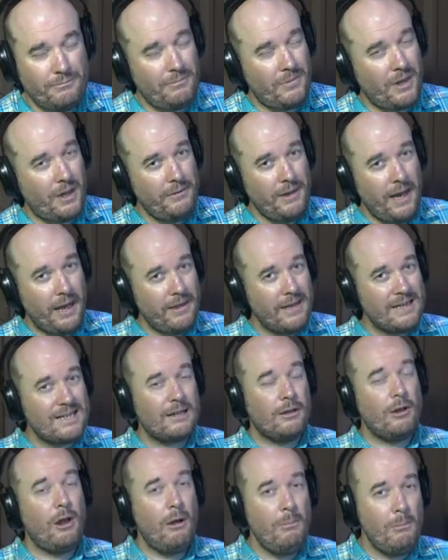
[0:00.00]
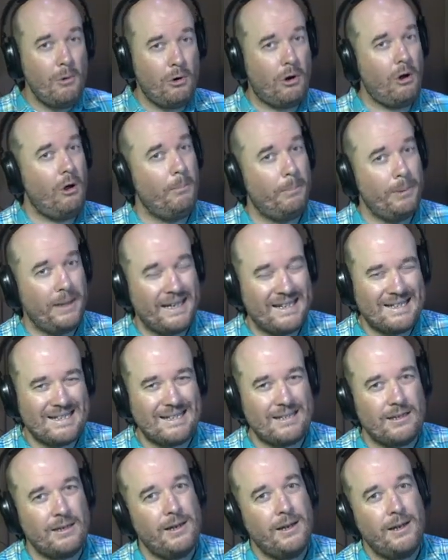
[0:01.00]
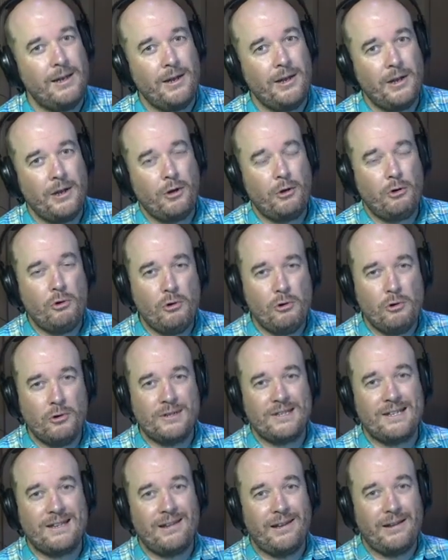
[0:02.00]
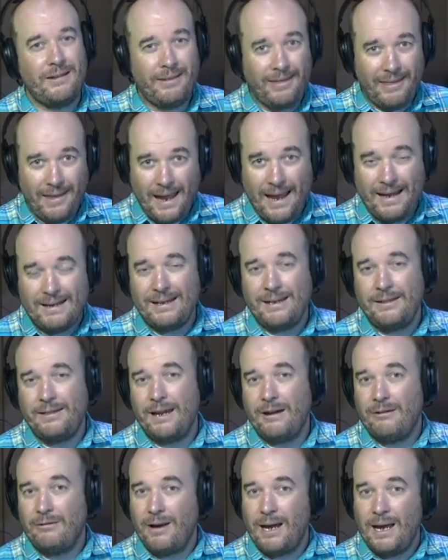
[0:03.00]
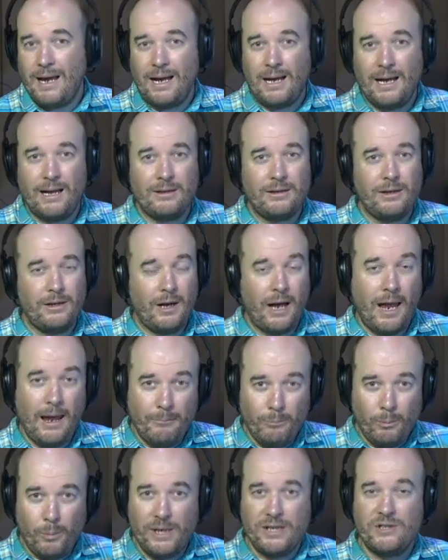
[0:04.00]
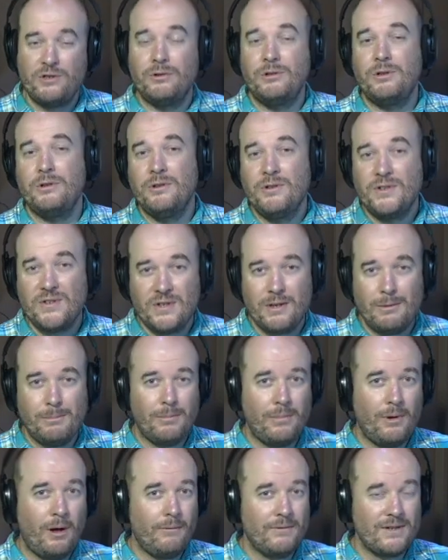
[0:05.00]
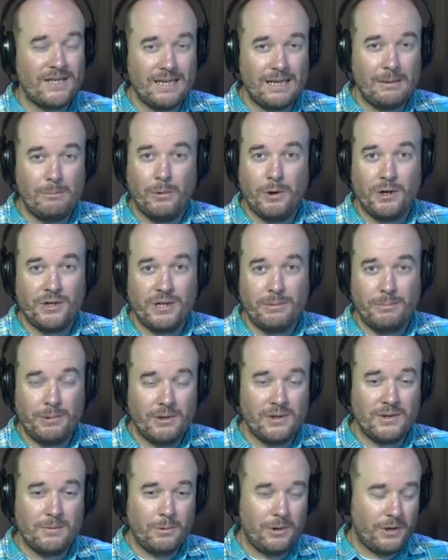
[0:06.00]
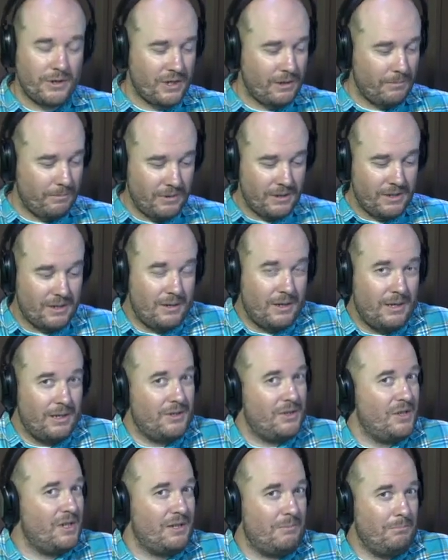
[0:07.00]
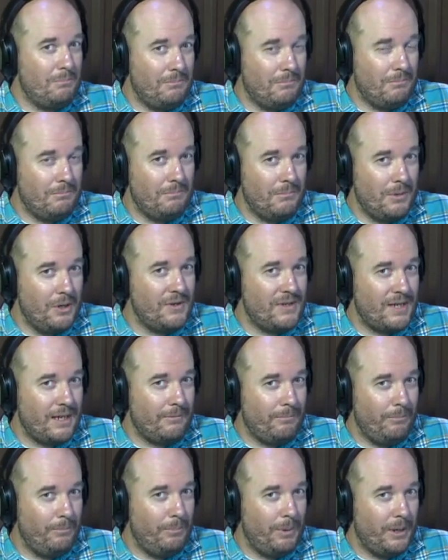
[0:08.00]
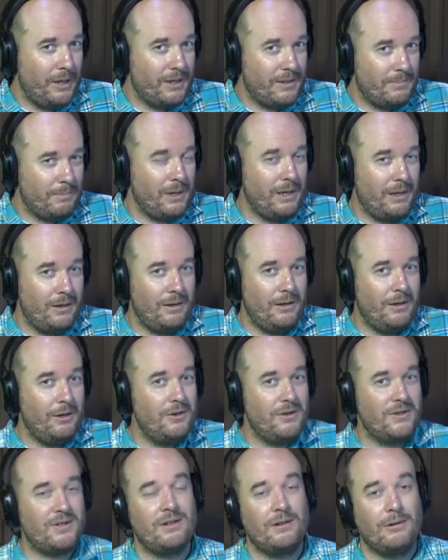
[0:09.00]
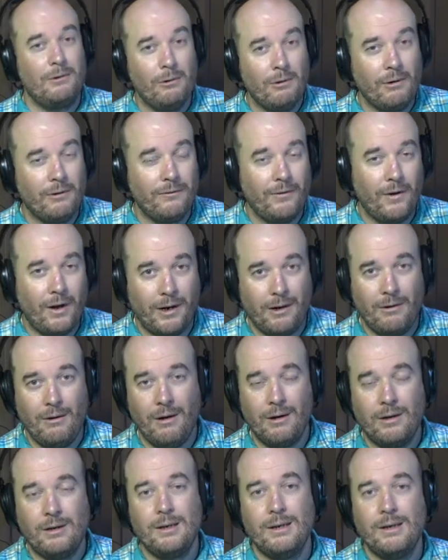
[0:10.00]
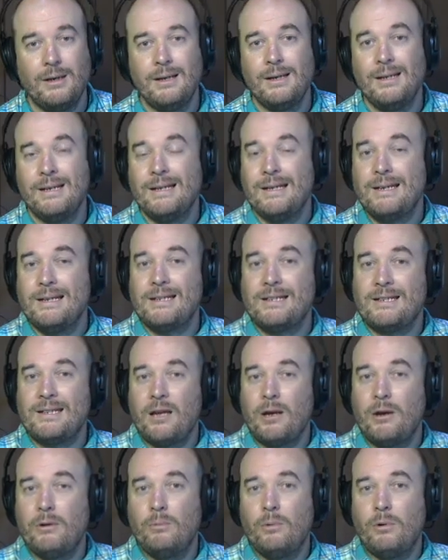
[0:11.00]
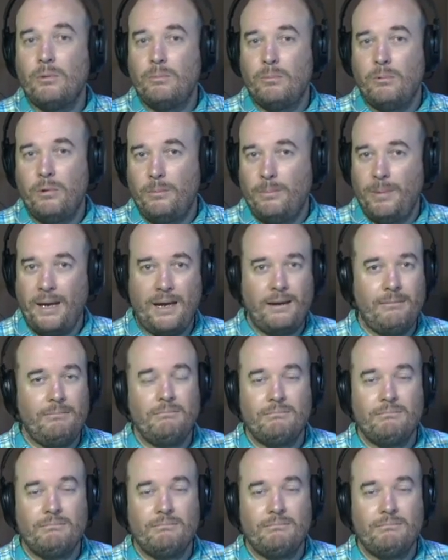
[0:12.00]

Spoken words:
now there's a lot more complex chords than that, and there are, and we do use them obviously in worship, because worship is just music, but it's being used to glorify God. So we'll be